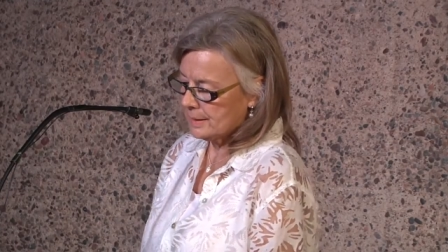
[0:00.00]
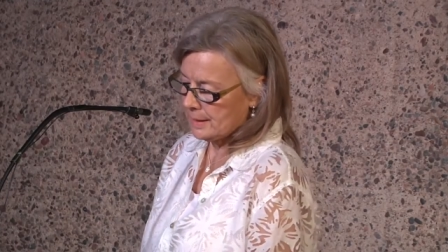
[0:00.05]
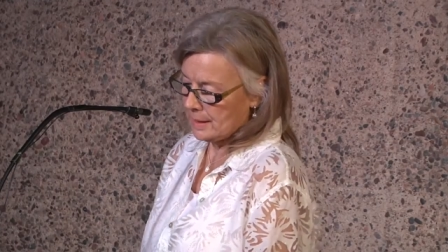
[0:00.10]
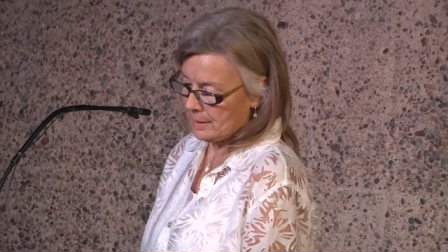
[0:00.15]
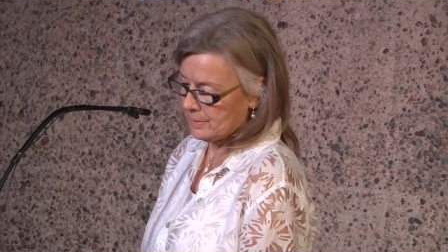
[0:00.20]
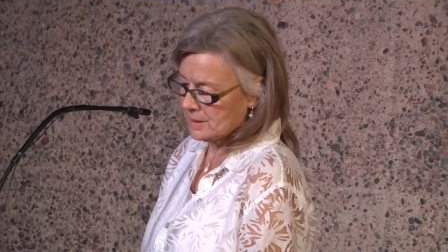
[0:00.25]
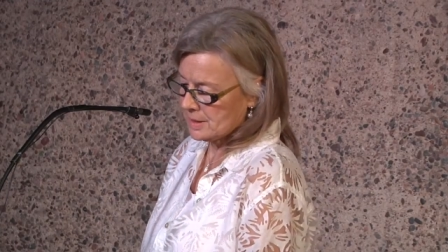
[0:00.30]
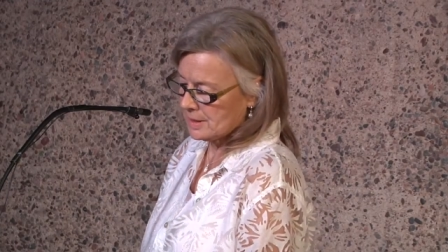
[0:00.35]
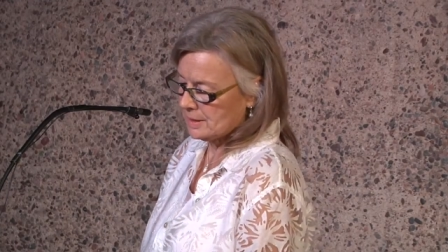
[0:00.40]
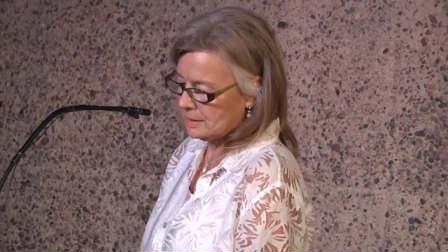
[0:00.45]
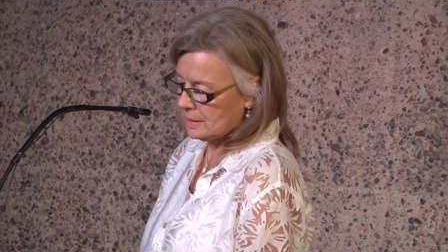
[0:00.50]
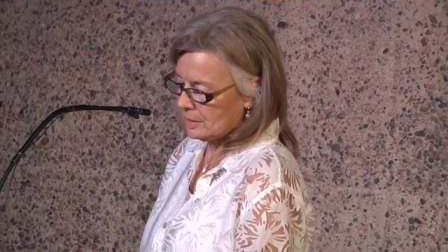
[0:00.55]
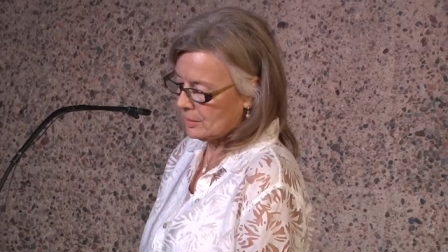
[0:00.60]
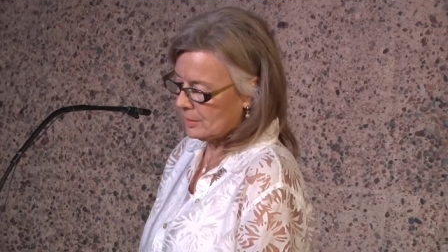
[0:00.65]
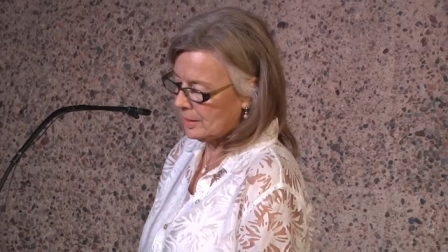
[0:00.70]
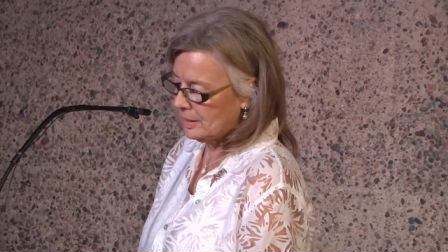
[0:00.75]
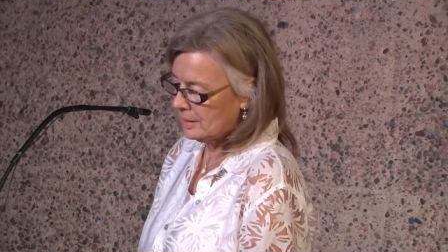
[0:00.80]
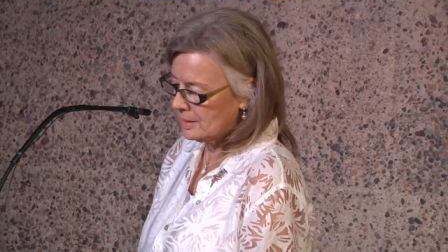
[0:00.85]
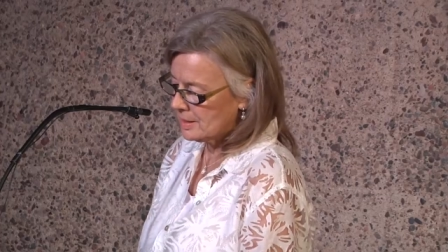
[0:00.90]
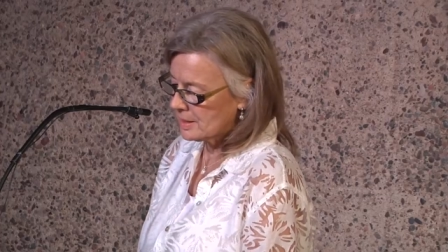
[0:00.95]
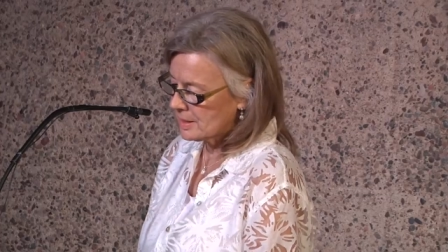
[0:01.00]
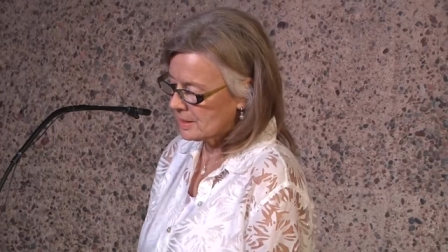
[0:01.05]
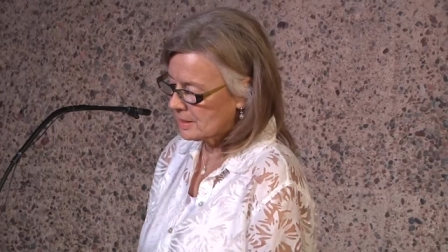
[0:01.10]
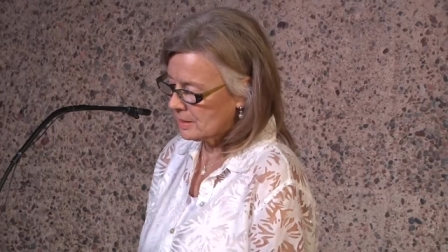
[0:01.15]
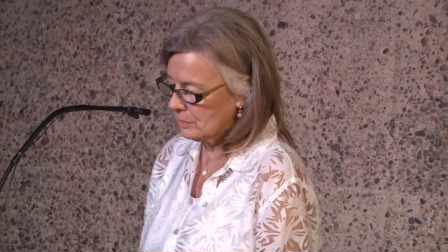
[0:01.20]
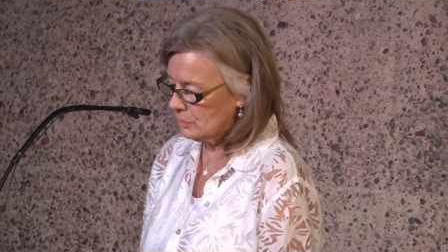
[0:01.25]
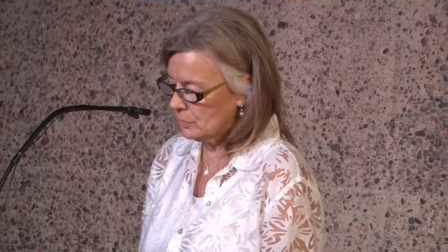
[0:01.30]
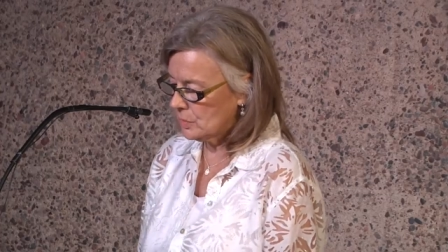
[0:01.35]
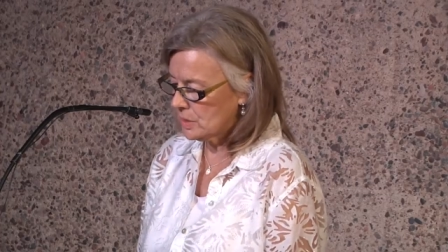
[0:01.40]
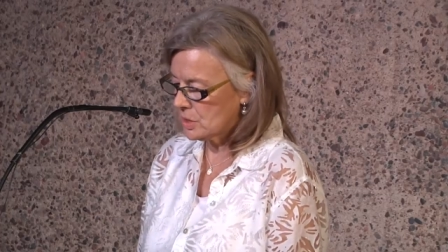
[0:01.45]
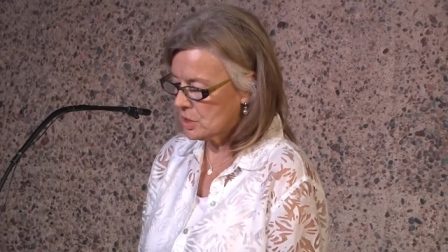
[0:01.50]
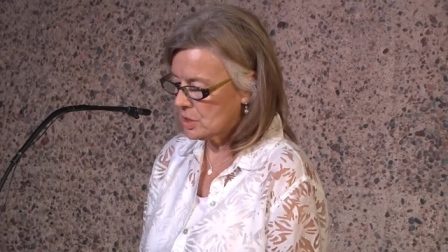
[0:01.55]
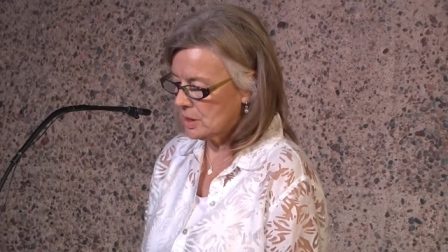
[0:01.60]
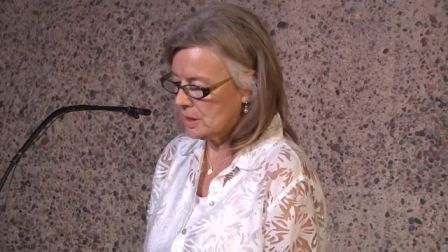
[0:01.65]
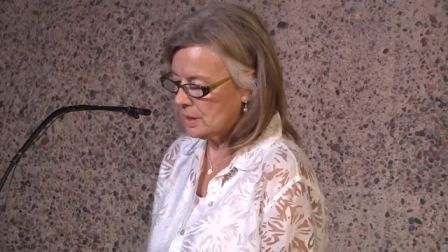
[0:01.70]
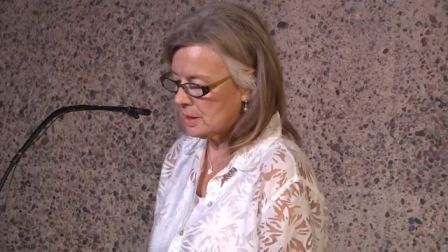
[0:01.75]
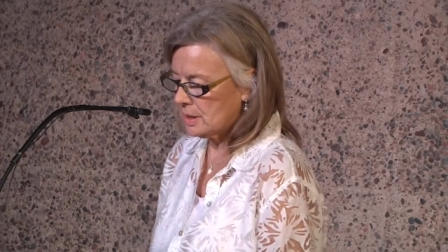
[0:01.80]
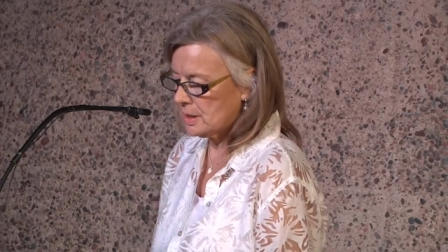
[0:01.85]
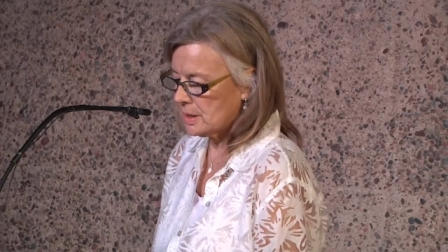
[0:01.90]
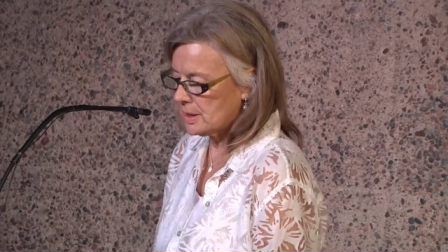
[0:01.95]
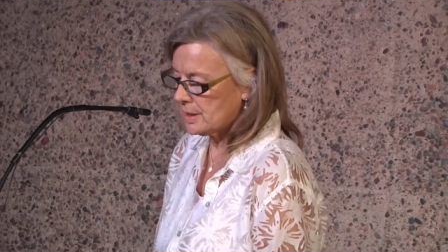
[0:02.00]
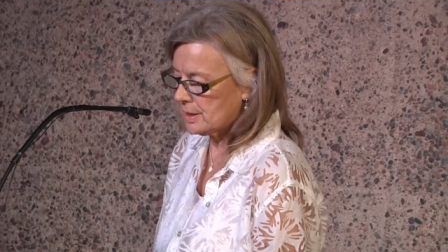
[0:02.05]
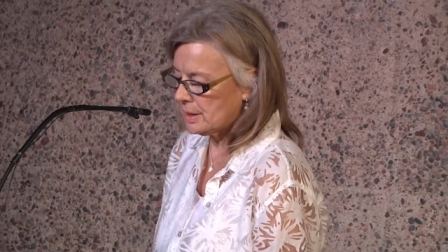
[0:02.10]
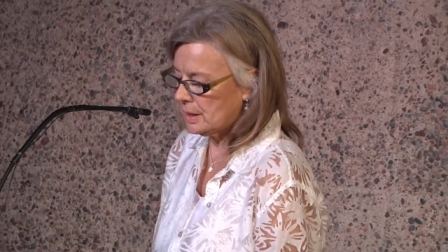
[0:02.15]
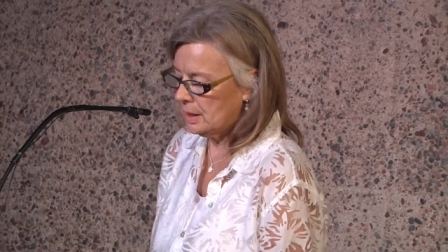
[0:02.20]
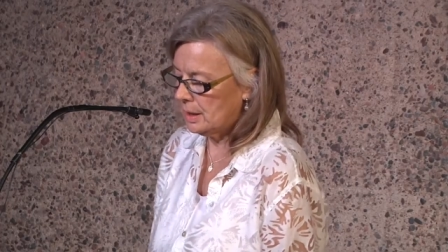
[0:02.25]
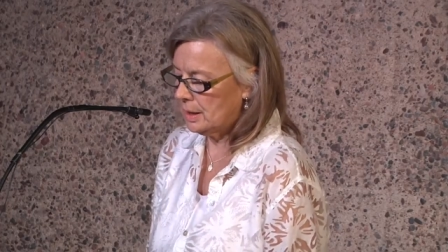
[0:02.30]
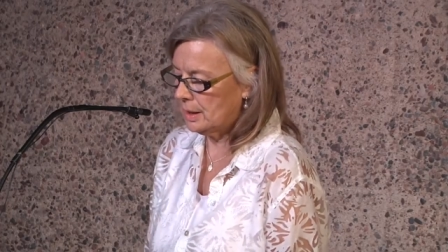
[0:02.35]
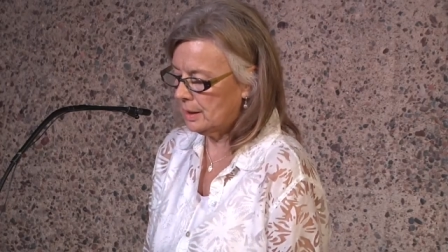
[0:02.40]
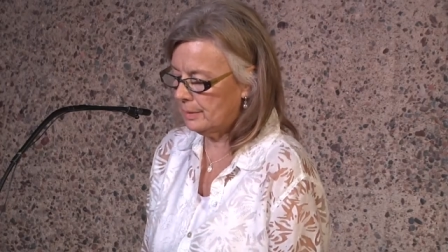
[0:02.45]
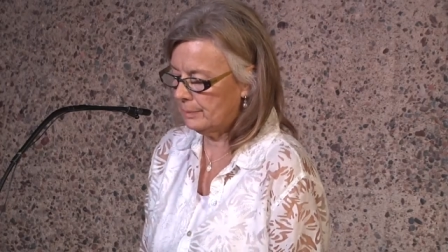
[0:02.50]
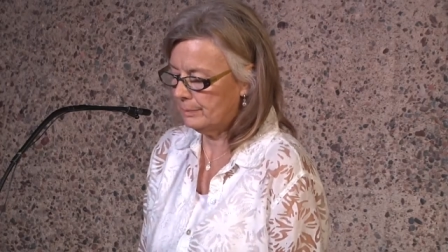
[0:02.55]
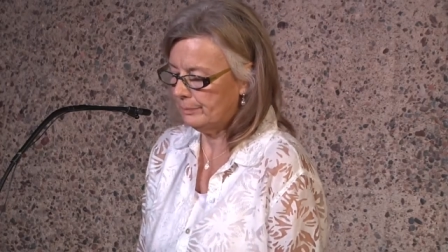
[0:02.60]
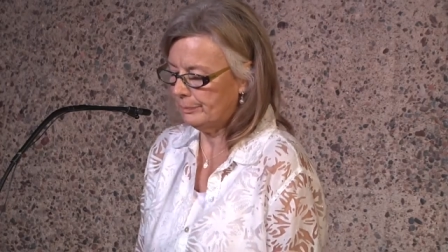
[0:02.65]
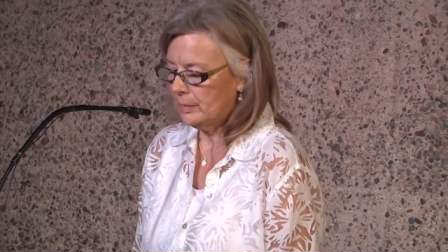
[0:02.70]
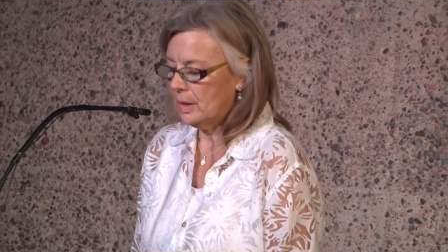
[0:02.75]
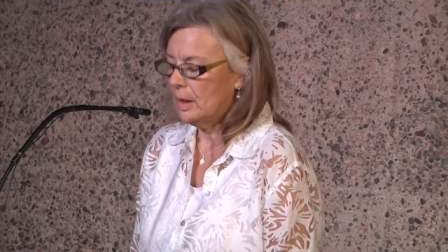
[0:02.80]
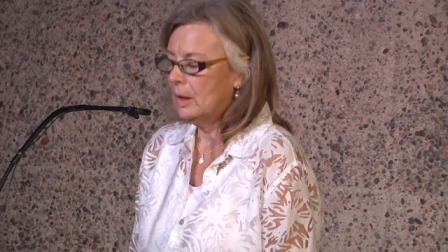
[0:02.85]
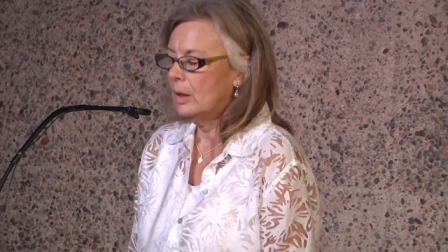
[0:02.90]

abecedarius, which is um,